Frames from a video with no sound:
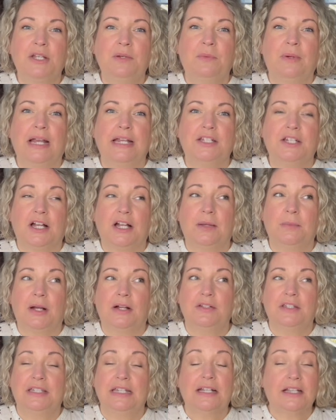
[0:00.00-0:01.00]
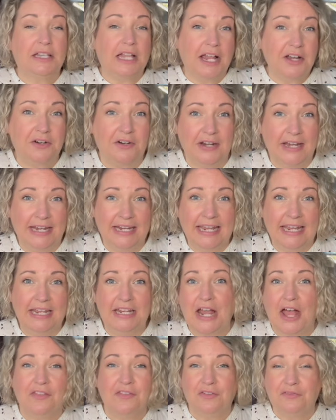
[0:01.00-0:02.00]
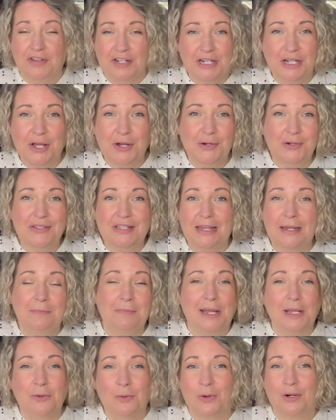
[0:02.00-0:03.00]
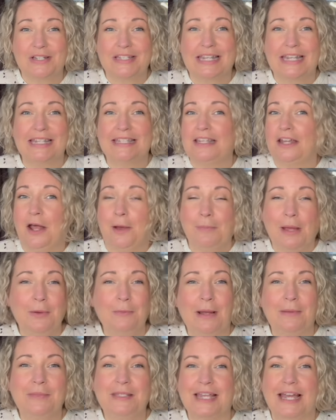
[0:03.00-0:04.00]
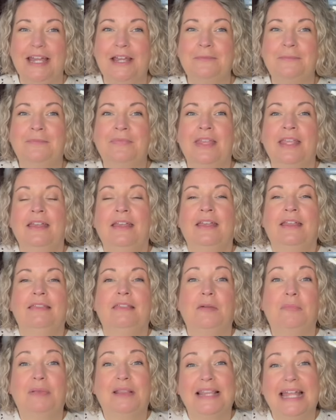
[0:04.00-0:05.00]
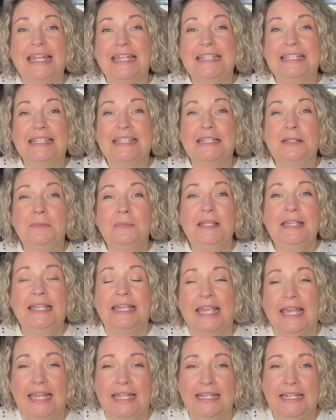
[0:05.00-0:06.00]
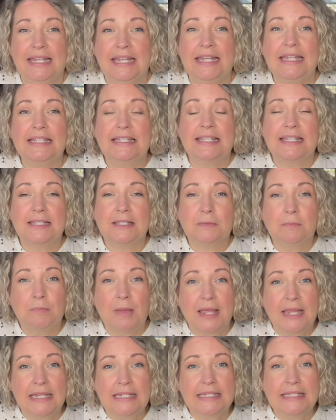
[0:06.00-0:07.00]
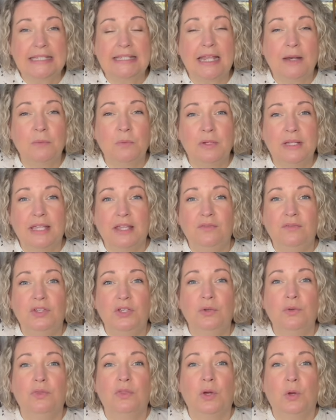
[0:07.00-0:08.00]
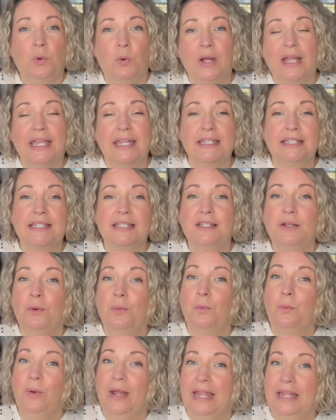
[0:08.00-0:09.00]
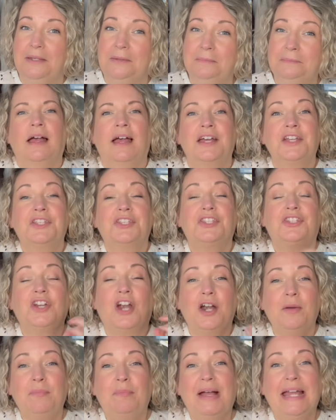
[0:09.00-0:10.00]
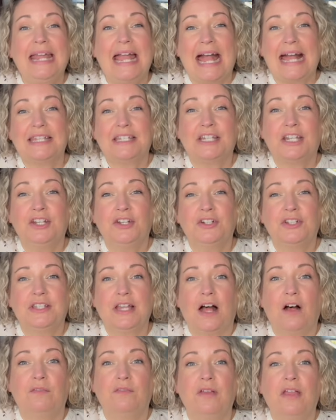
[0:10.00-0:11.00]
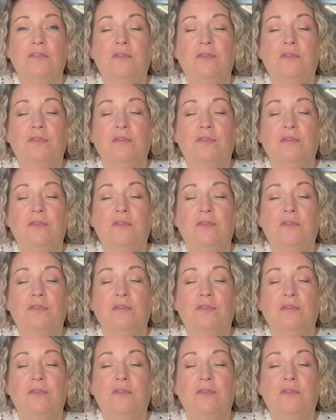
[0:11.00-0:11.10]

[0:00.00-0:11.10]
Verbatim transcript: when I talk about decluttering in other videos and in my courses and on my website, the place to begin is the space that will give you the quickest win. Start by asking yourself if